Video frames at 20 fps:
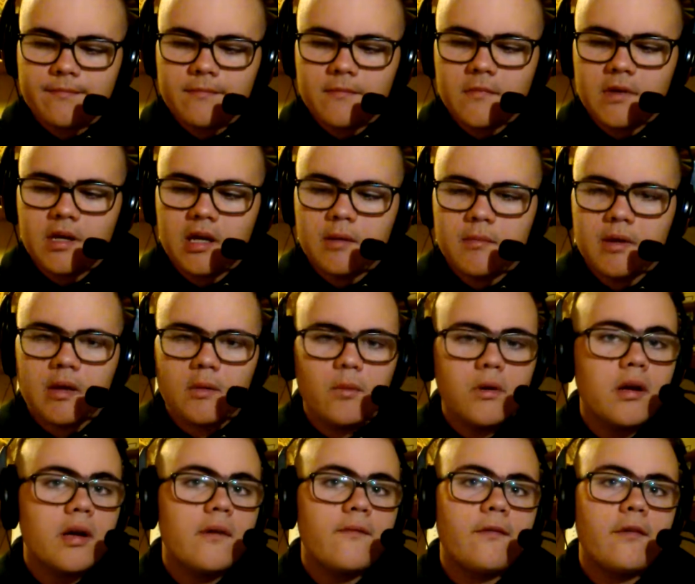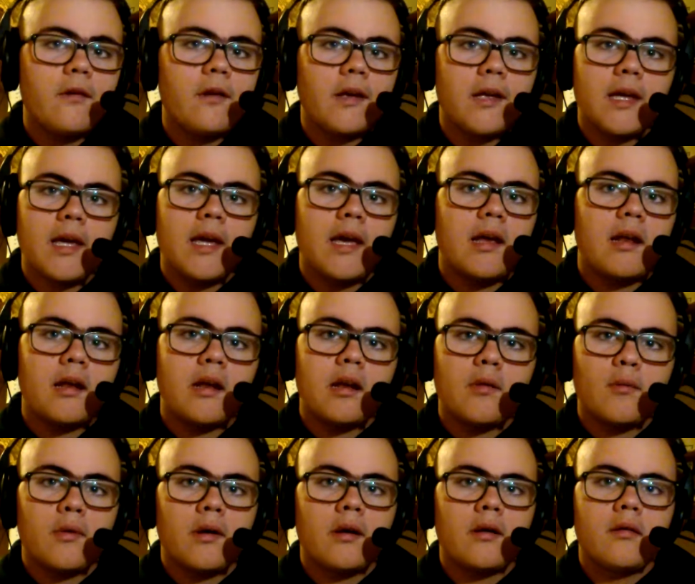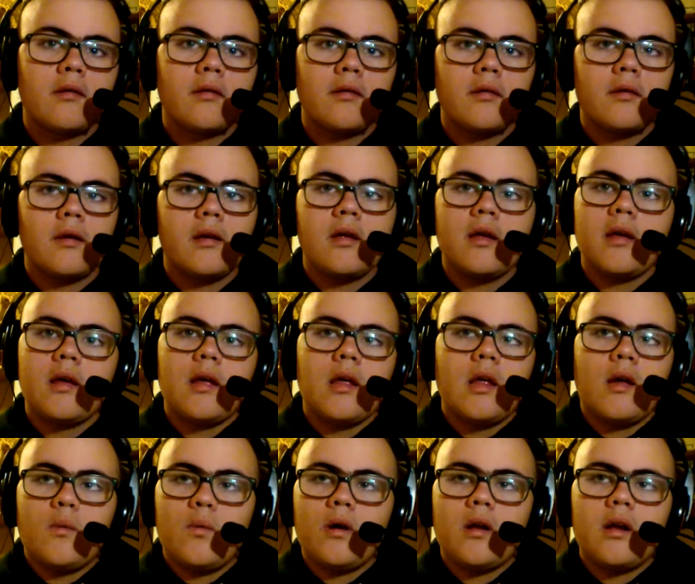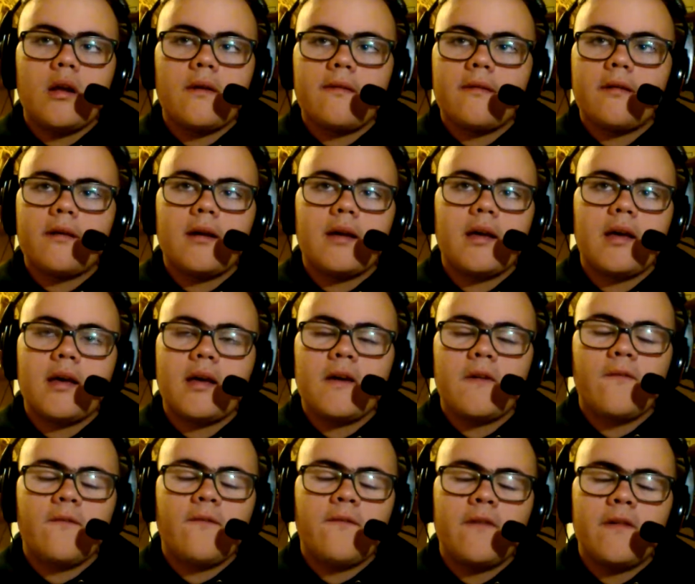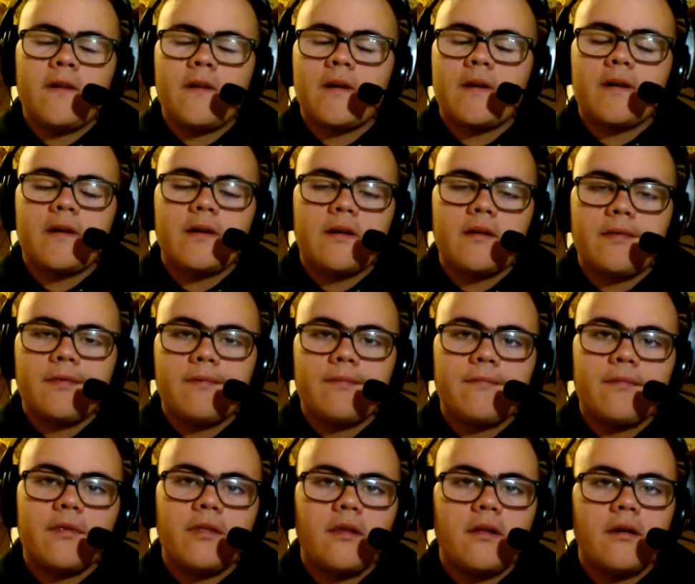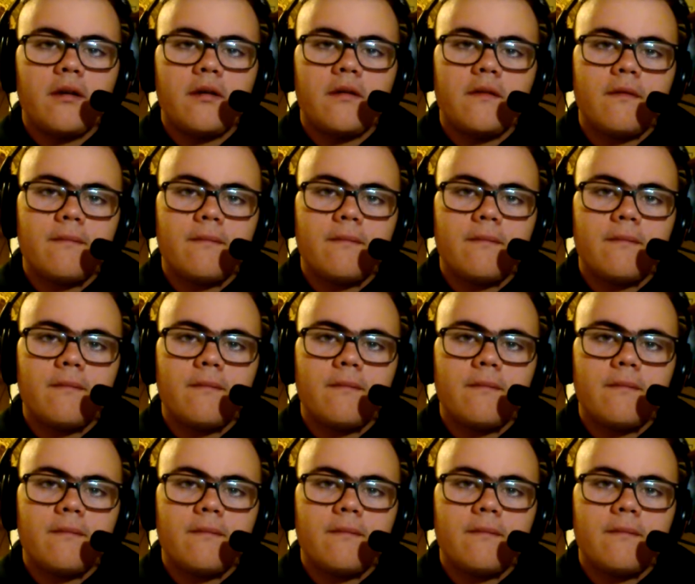I make whenever I can and whenever I have the